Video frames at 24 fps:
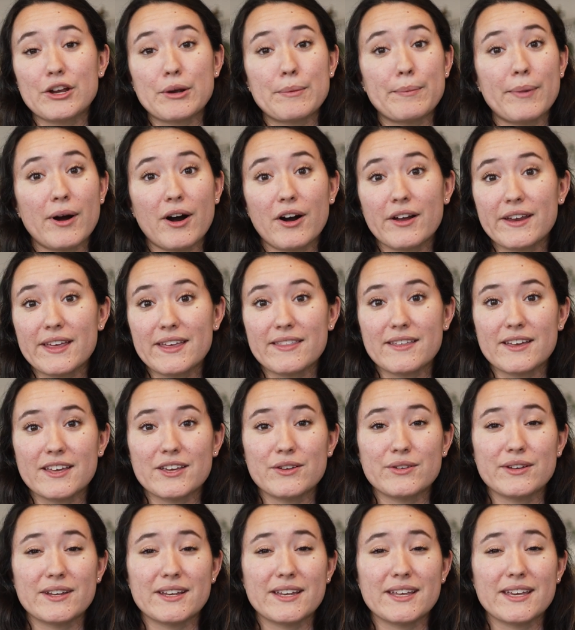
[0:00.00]
your body that
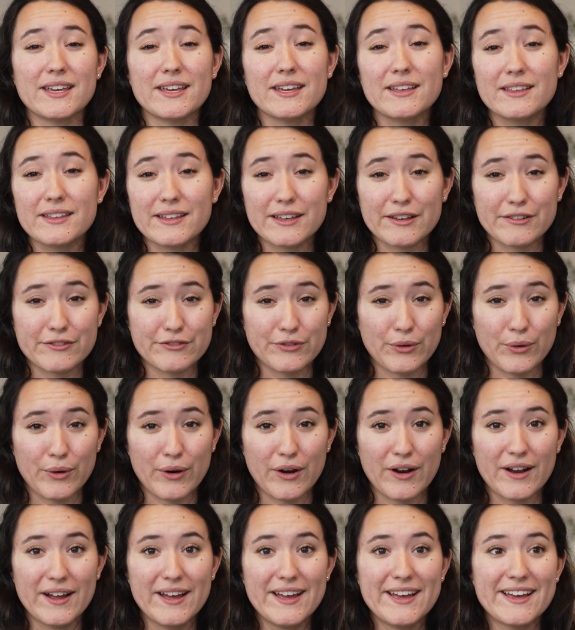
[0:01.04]
you need healing
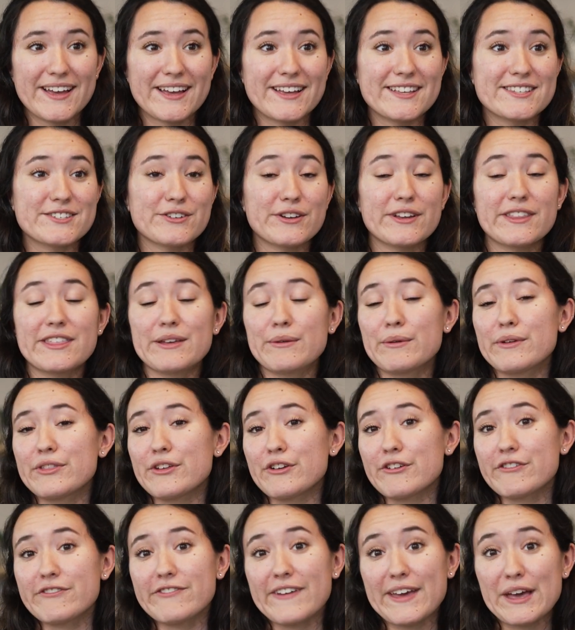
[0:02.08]
for? Is there anything
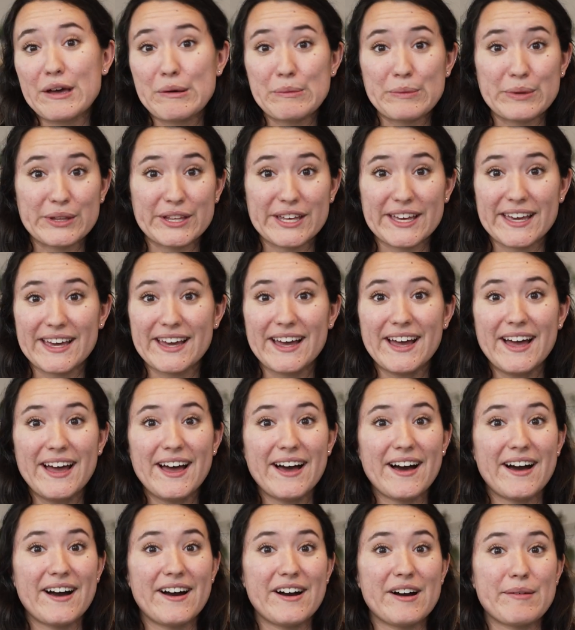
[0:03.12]
with your family?
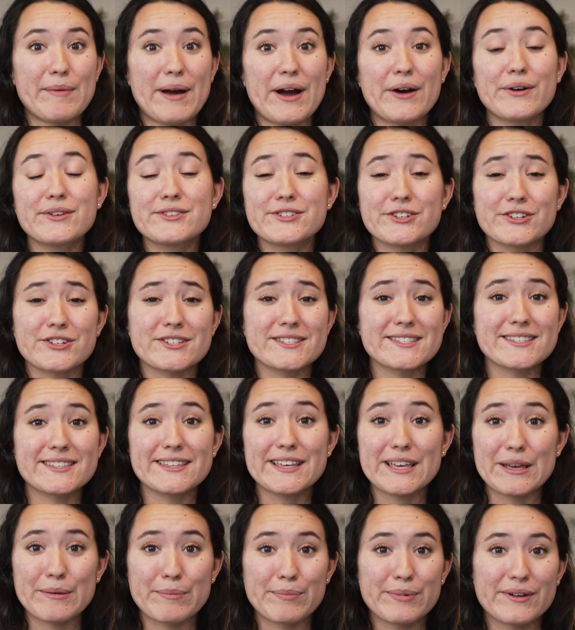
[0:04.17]
Um, how's your
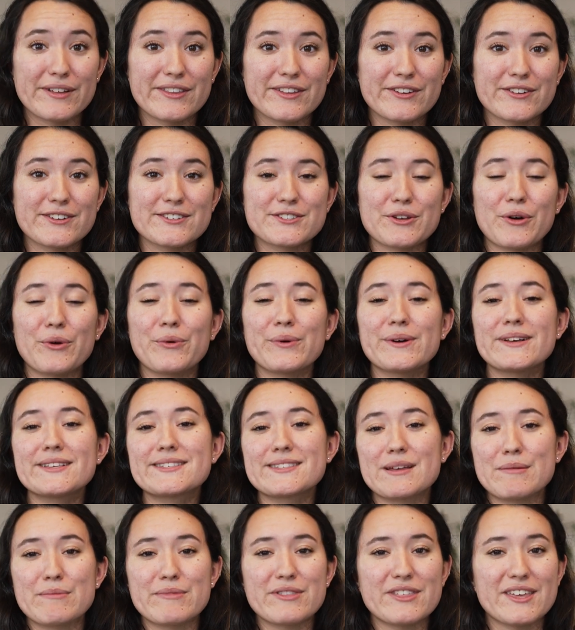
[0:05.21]
sleep? There is
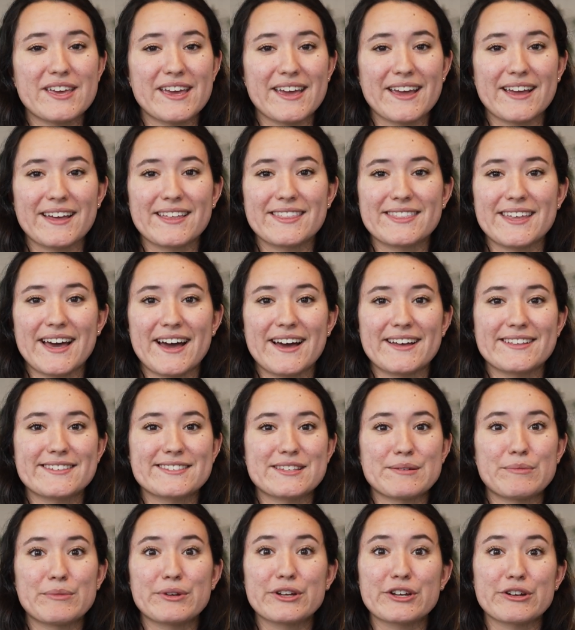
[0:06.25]
always something
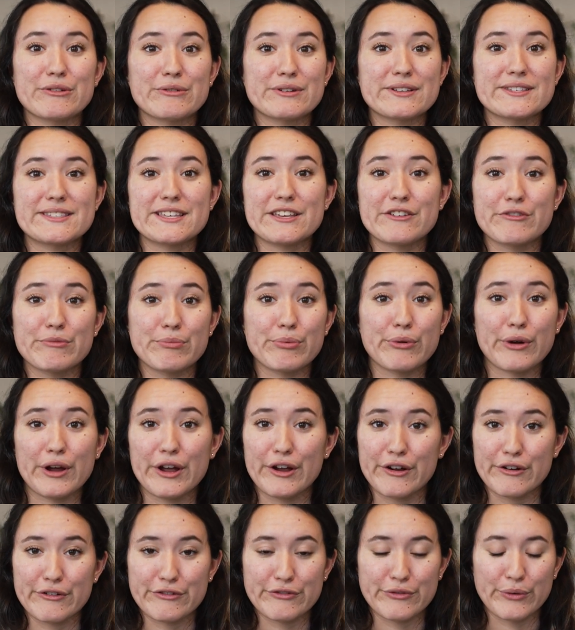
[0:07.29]
that someone can can receive
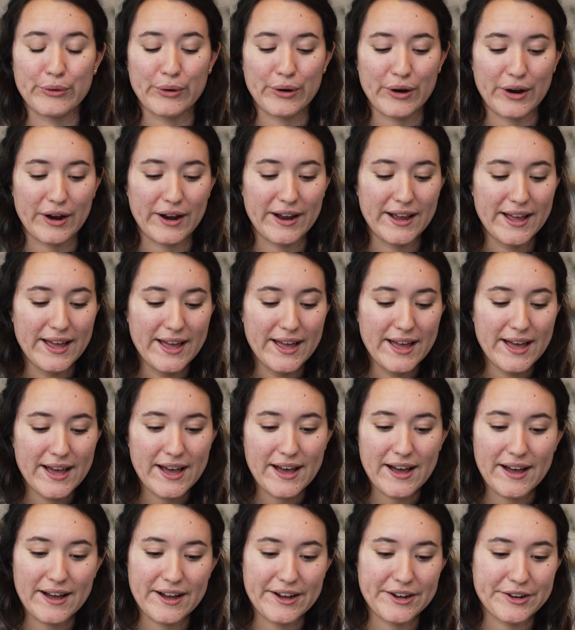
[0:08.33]
prayer for.
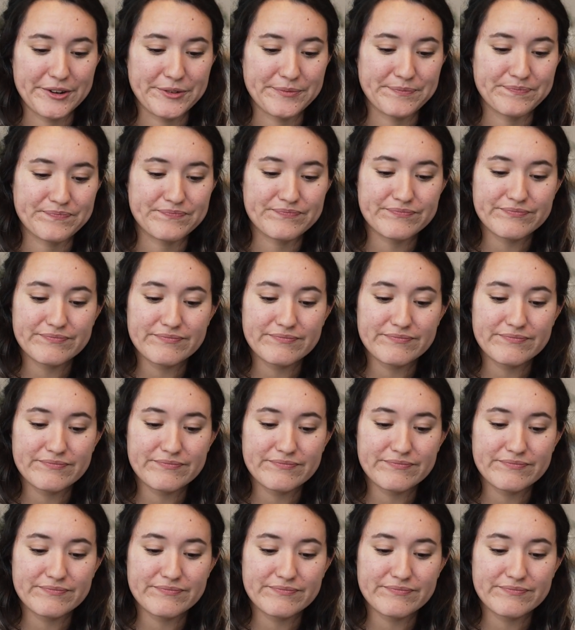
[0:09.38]
Um,